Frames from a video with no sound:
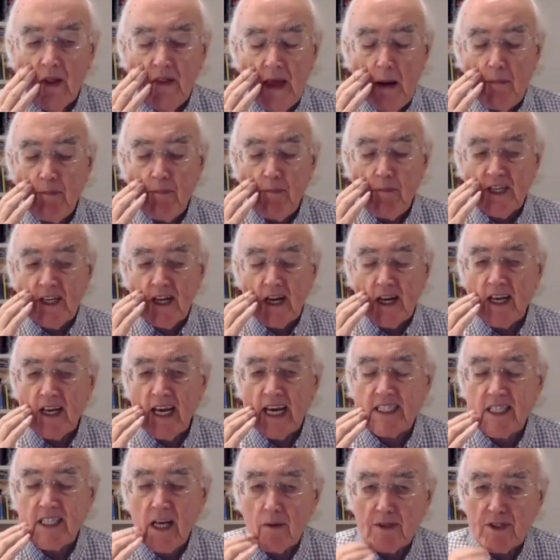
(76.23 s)
that particular
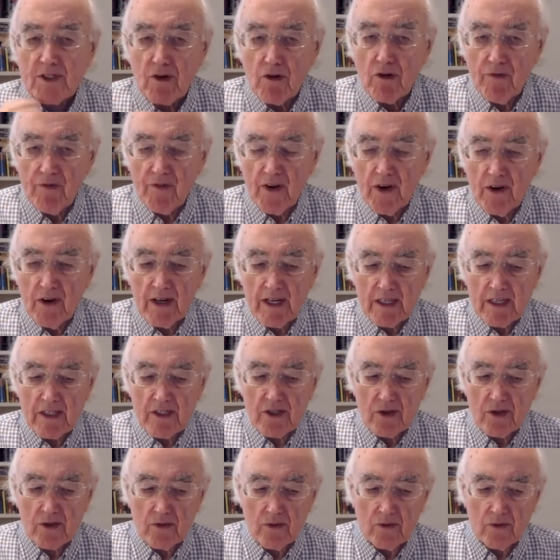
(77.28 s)
case, I was referring
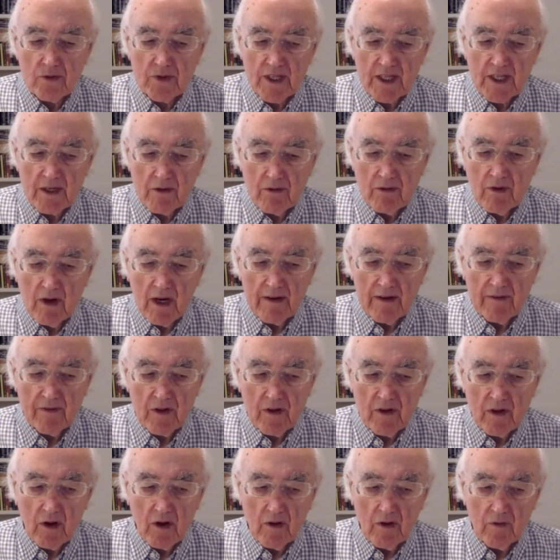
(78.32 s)
to the
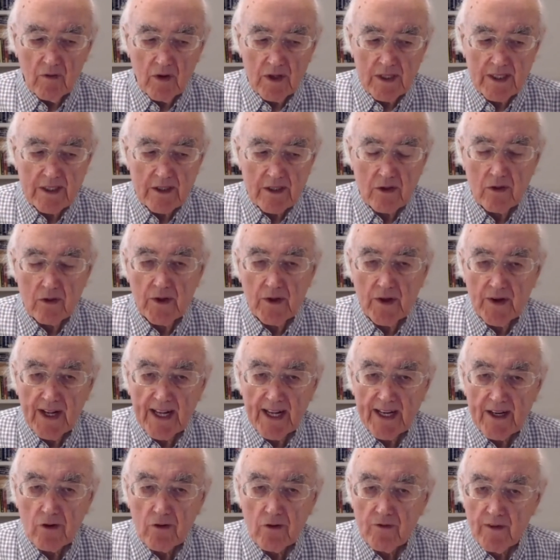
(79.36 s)
arrival of what is called the
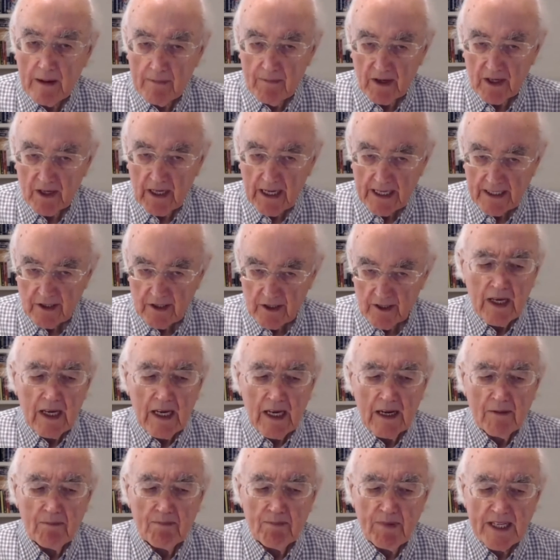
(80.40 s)
nanofabricator.
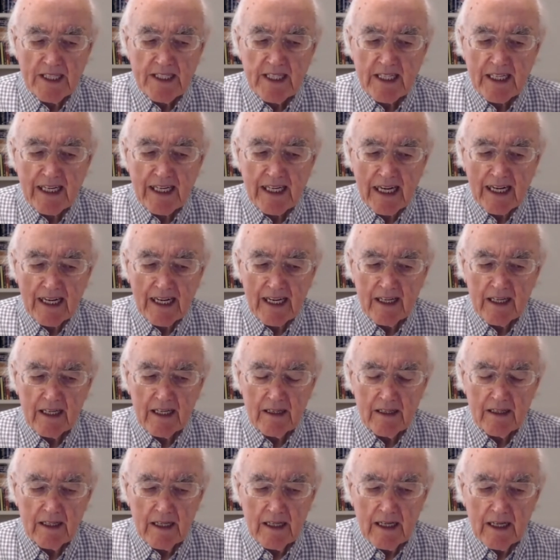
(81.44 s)
And basically,
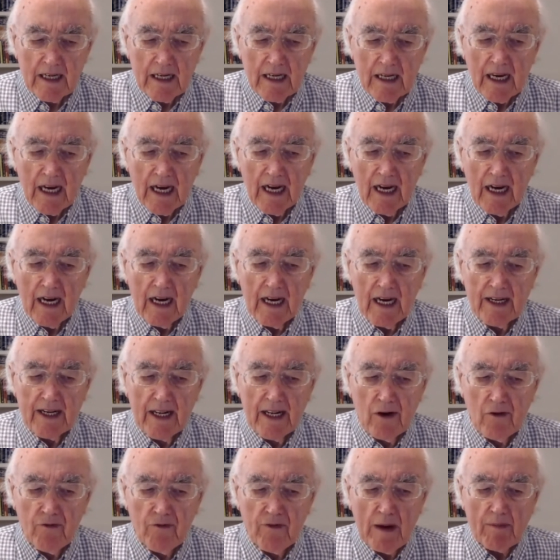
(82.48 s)
a
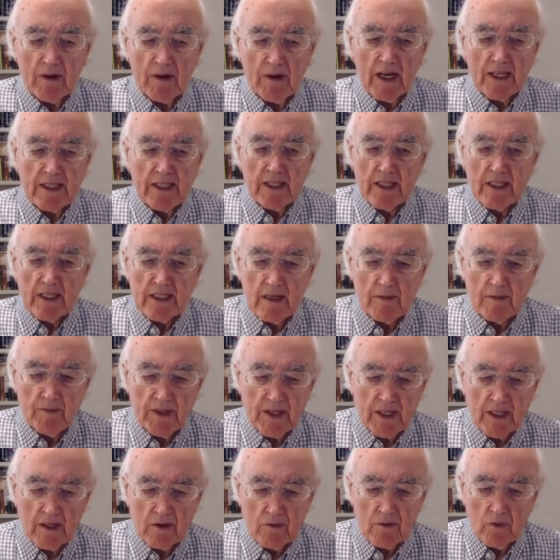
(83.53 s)
nanofabricator is
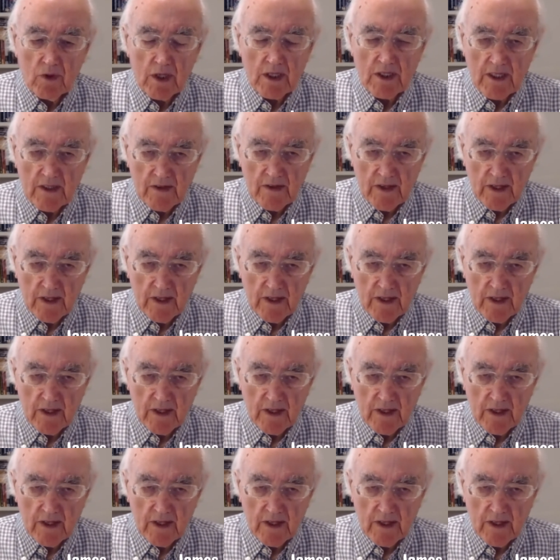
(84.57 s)
something that works at the